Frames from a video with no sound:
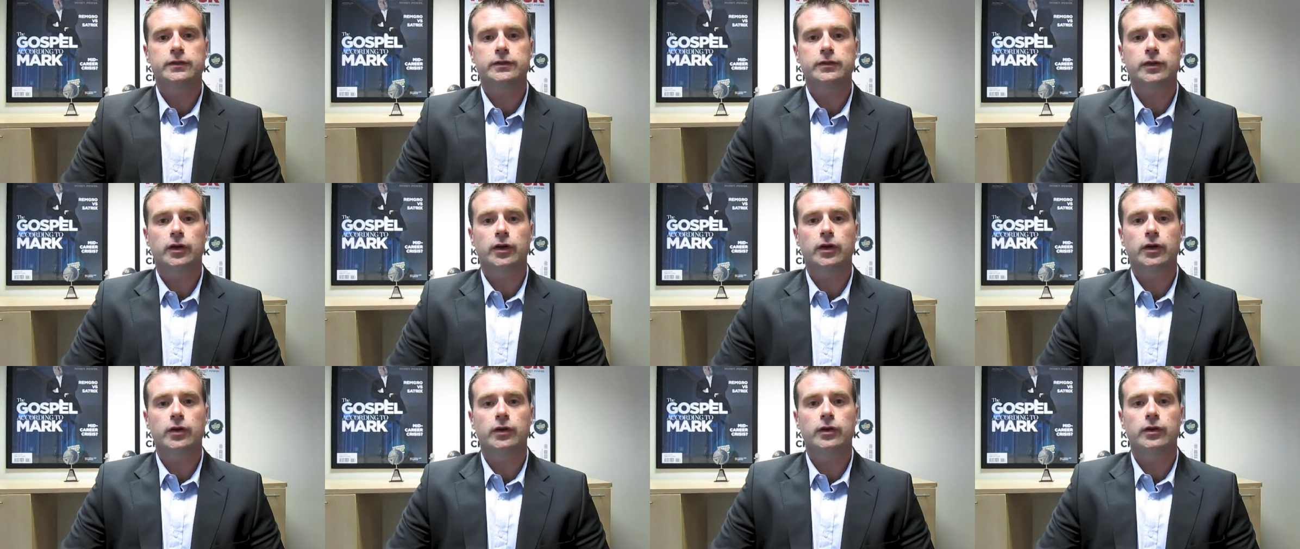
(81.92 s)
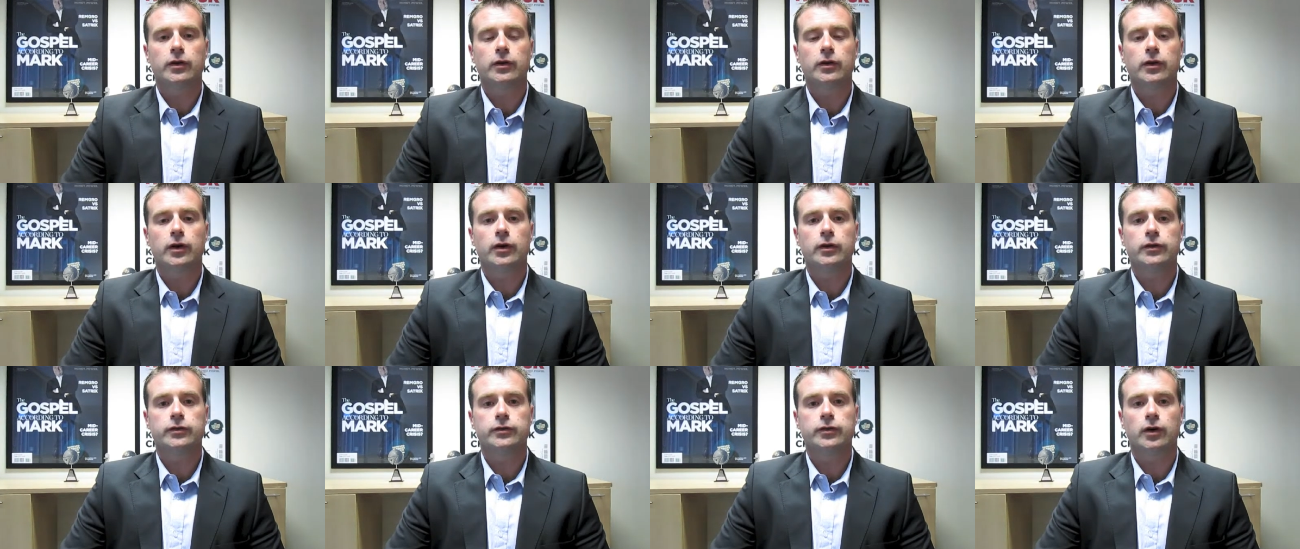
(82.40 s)
So
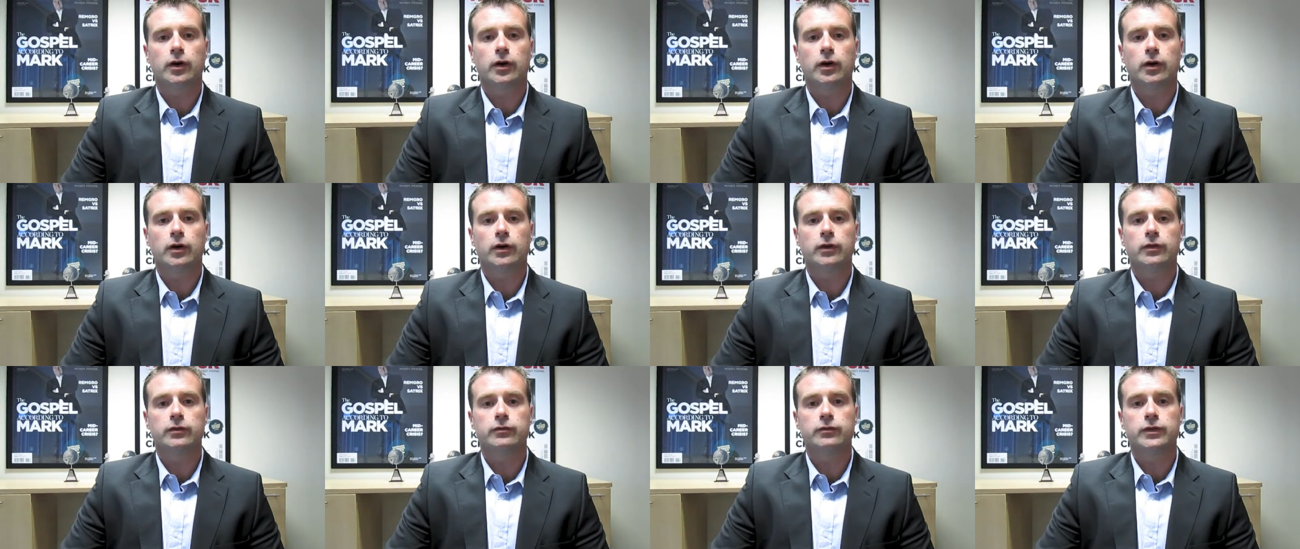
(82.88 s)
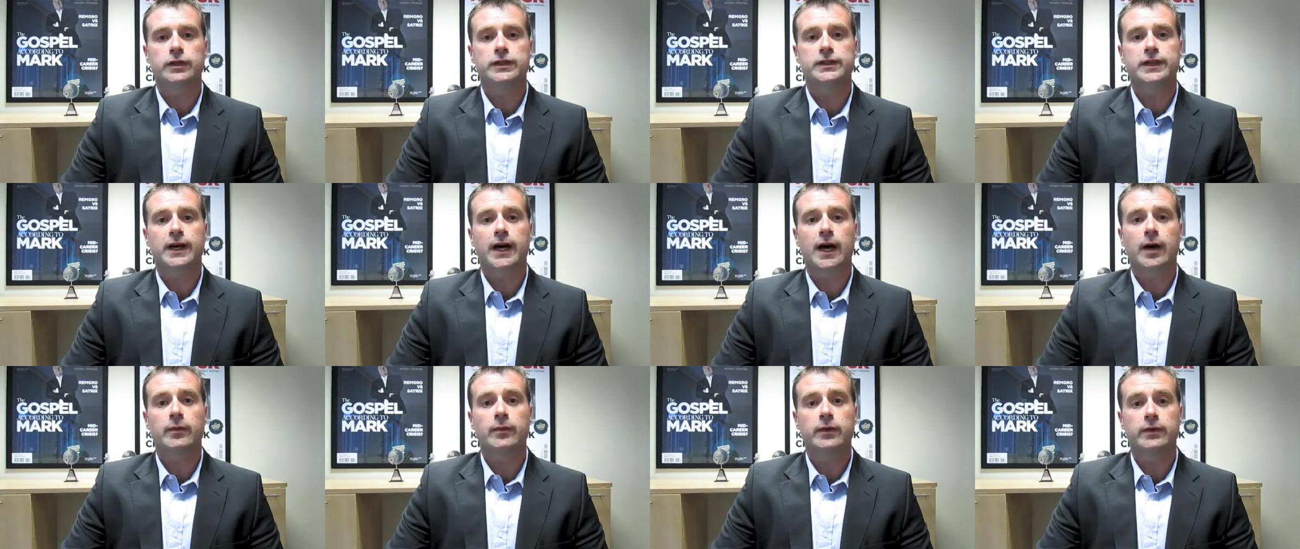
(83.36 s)
those are
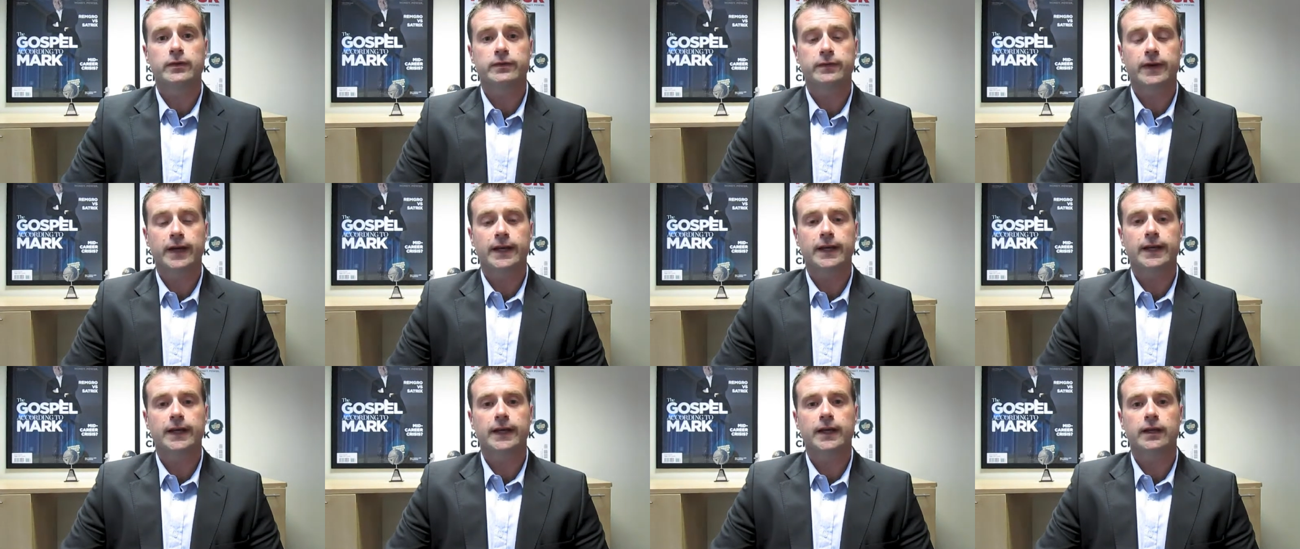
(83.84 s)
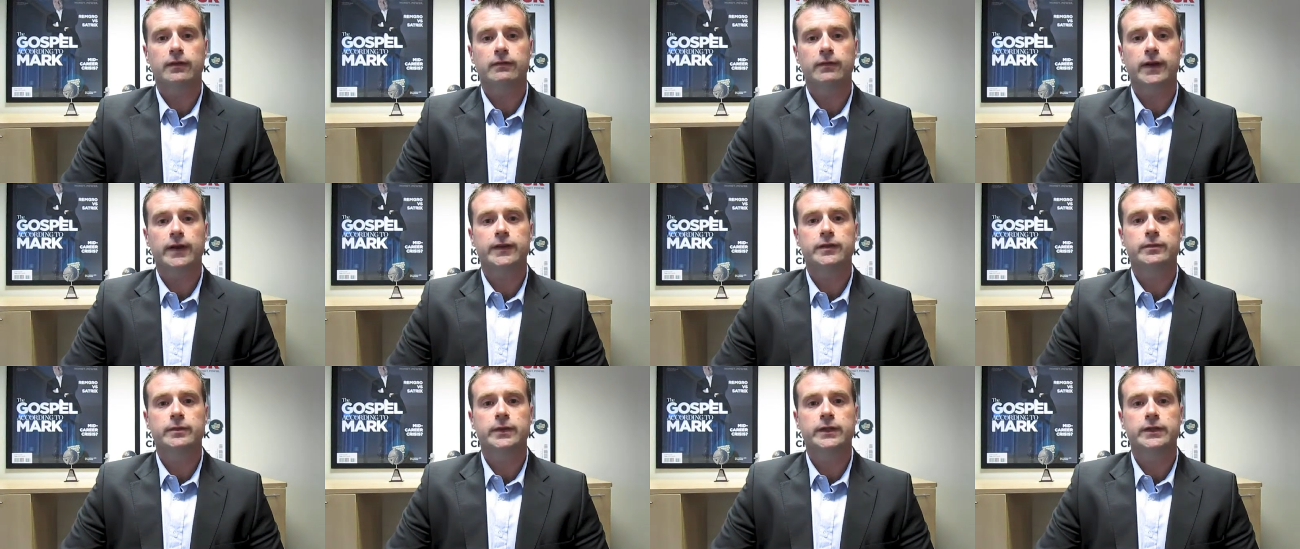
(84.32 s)
retirement funding
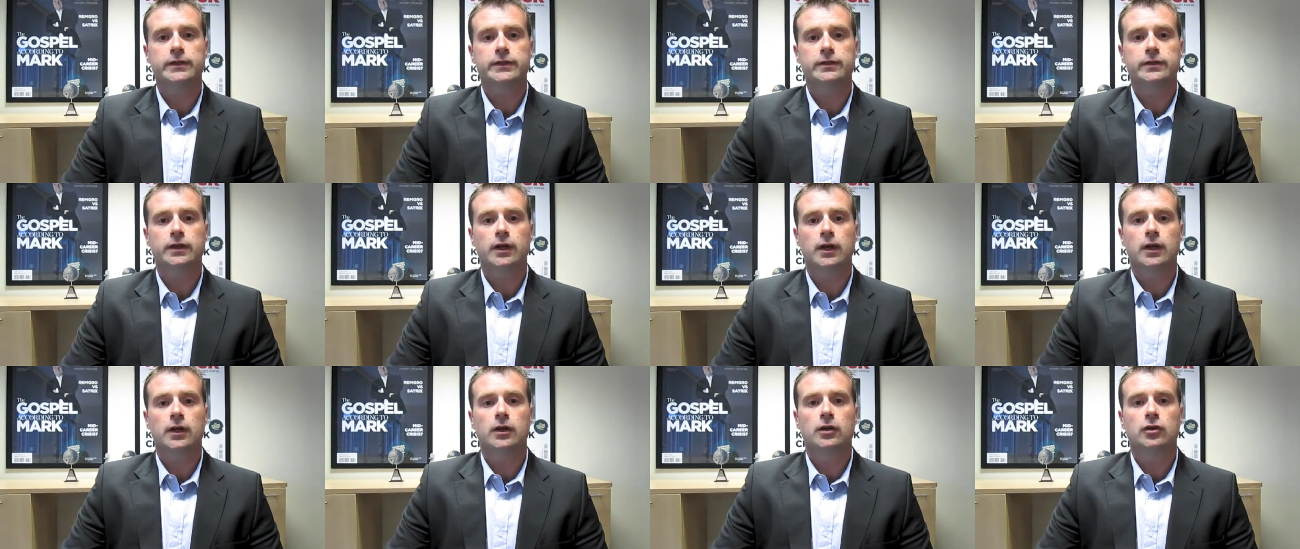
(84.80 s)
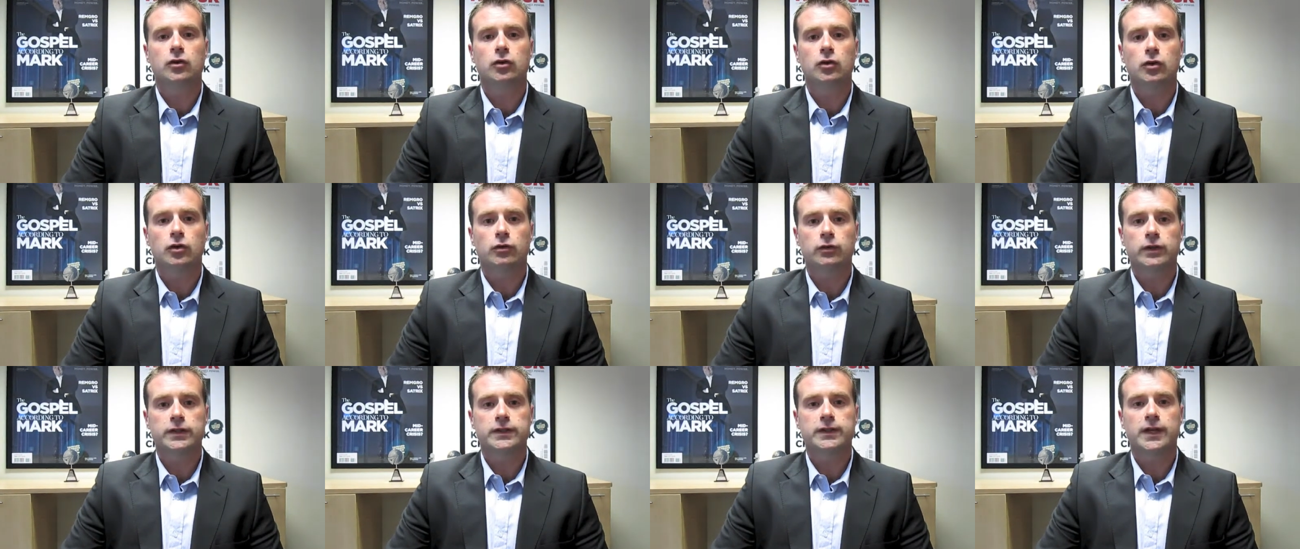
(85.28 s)
investments,
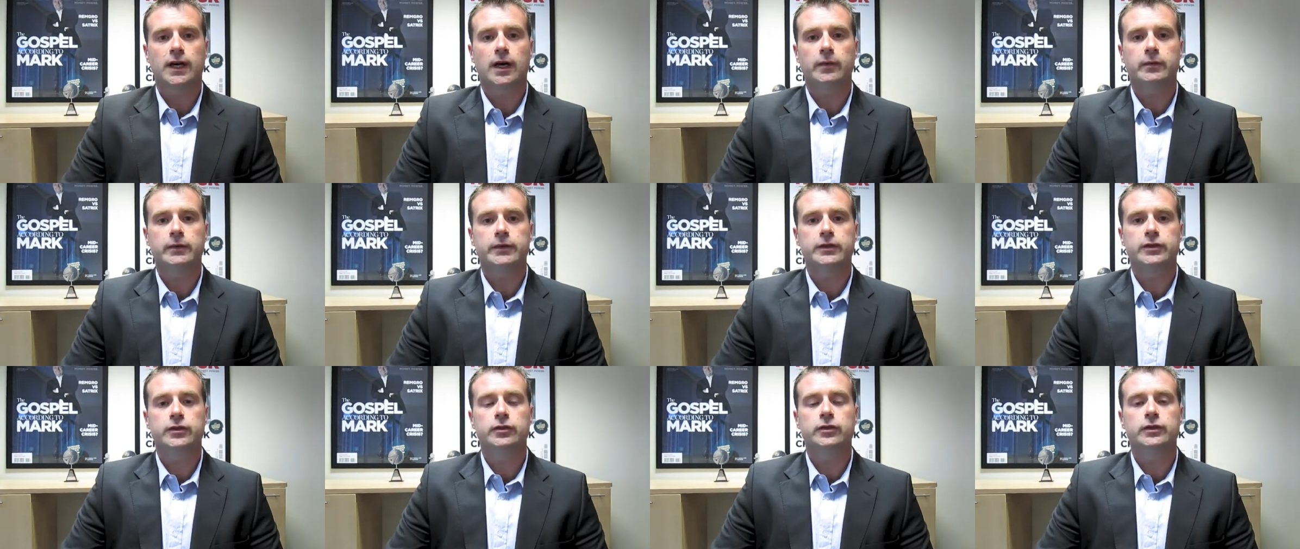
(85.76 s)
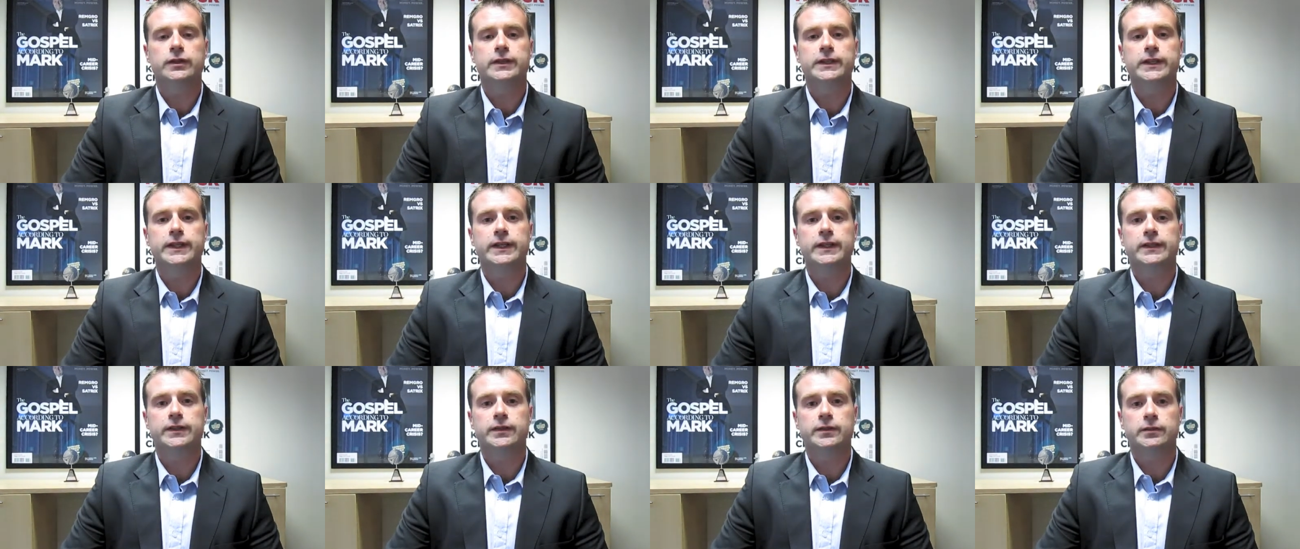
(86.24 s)
your retirement
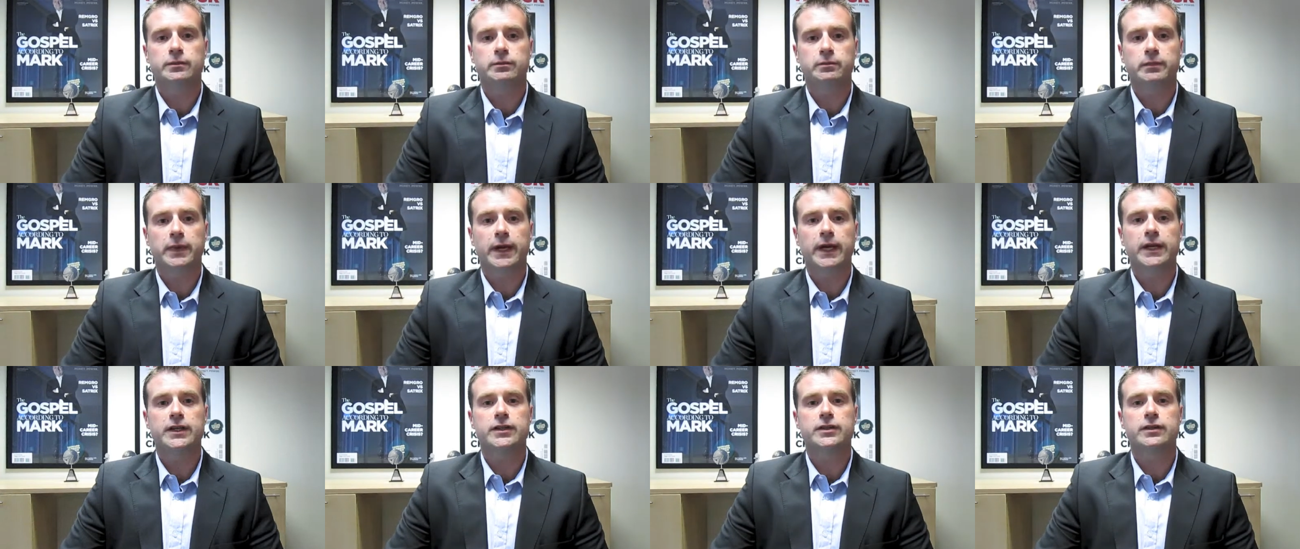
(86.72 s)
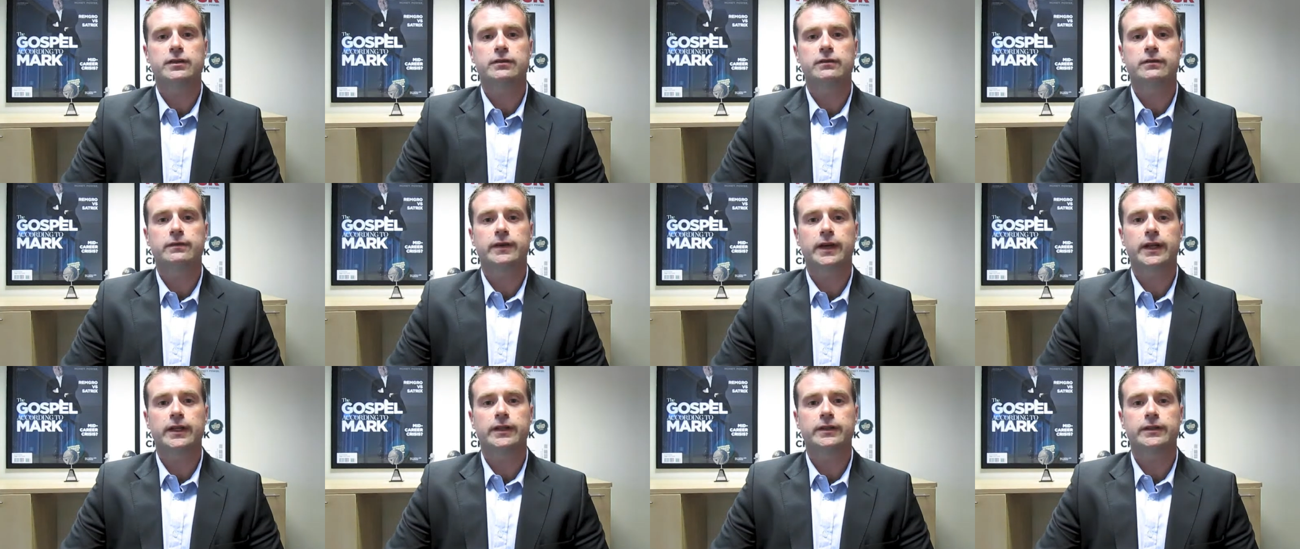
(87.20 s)
annuities, pension
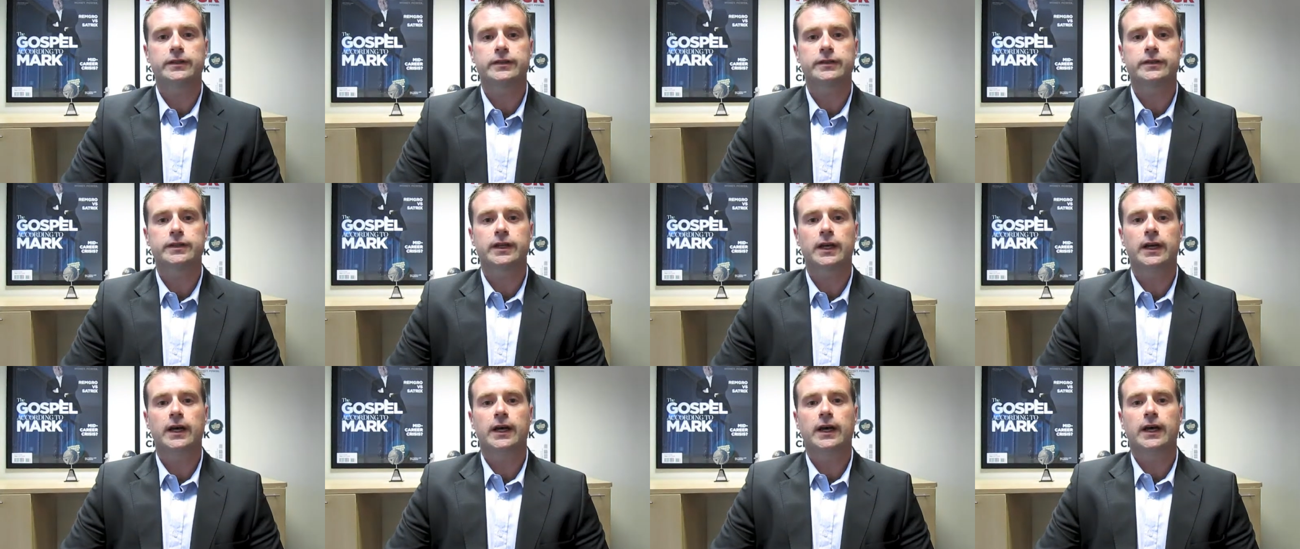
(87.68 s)
funds,